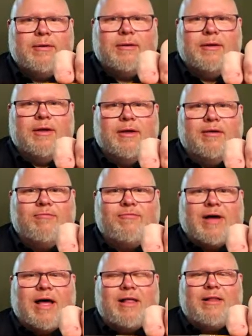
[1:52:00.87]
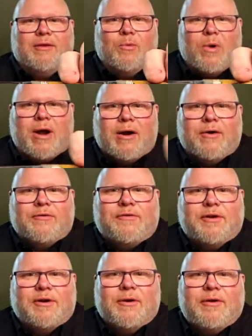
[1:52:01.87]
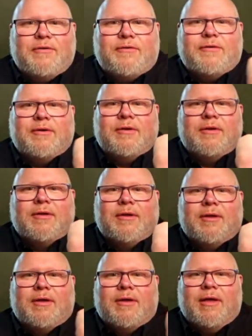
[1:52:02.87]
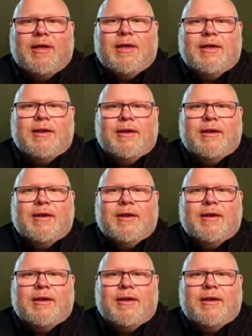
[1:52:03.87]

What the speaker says: file and wire series, and